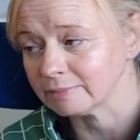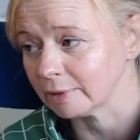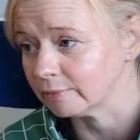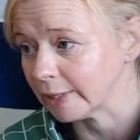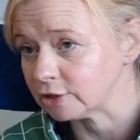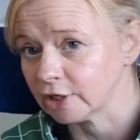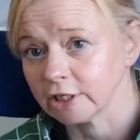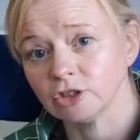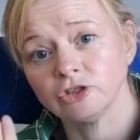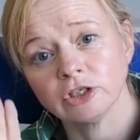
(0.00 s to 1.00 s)
It's one of my
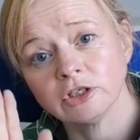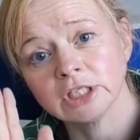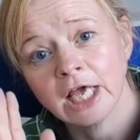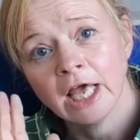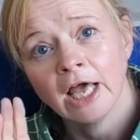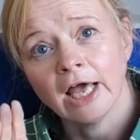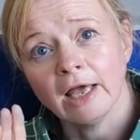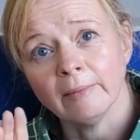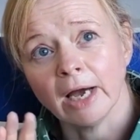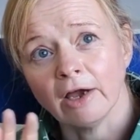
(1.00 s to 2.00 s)
tried and trues.
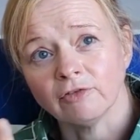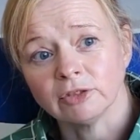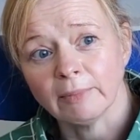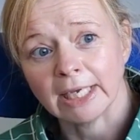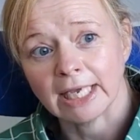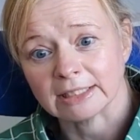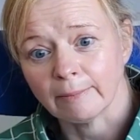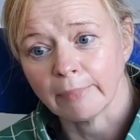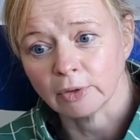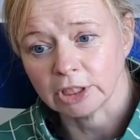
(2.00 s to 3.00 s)
Um, I often make it as a
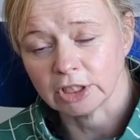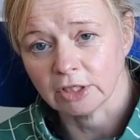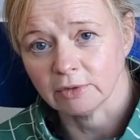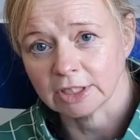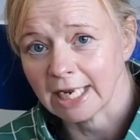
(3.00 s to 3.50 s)
bodysuit.